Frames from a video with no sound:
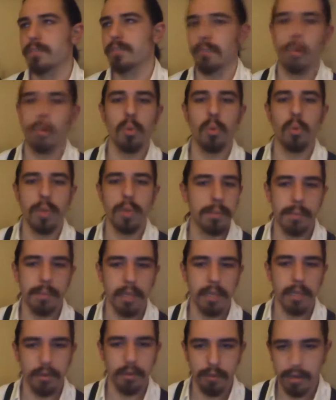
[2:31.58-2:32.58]
from a wheat
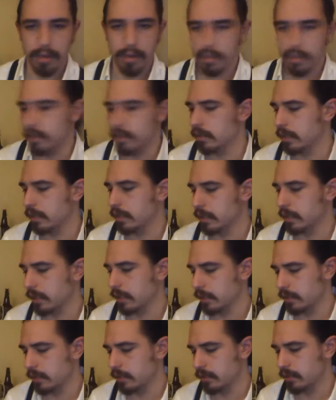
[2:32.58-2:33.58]
beer or anything like
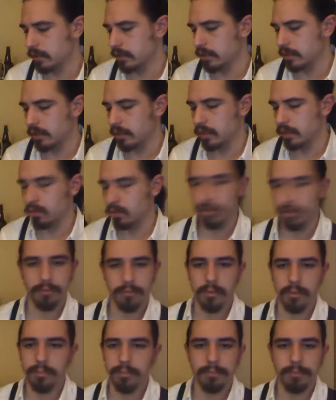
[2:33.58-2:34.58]
that, or
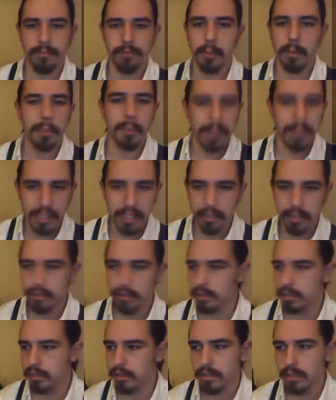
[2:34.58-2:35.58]
from a mead,
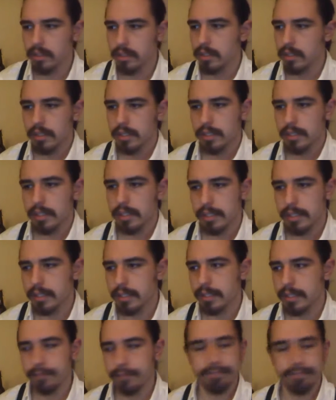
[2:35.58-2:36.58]
or
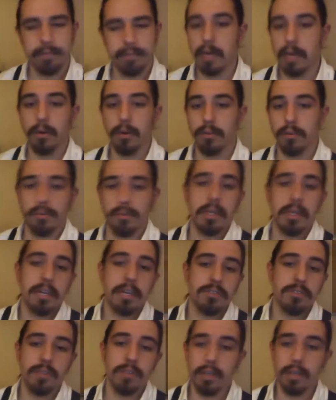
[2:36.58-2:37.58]
I don't know if you
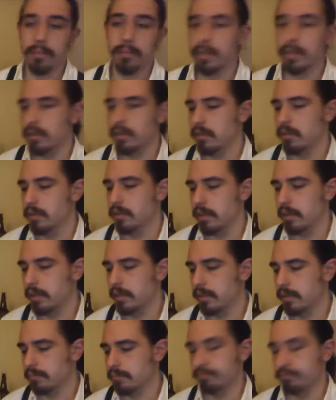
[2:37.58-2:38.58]
guys drink mead.
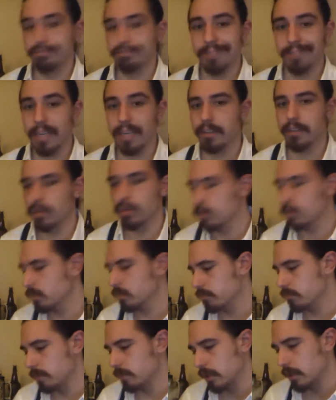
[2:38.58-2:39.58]
I do,
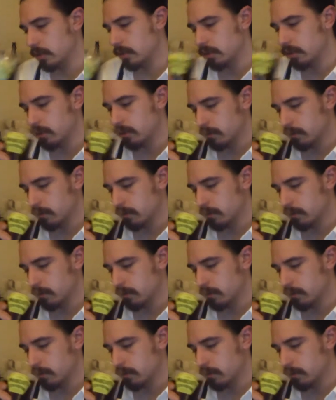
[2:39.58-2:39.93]
but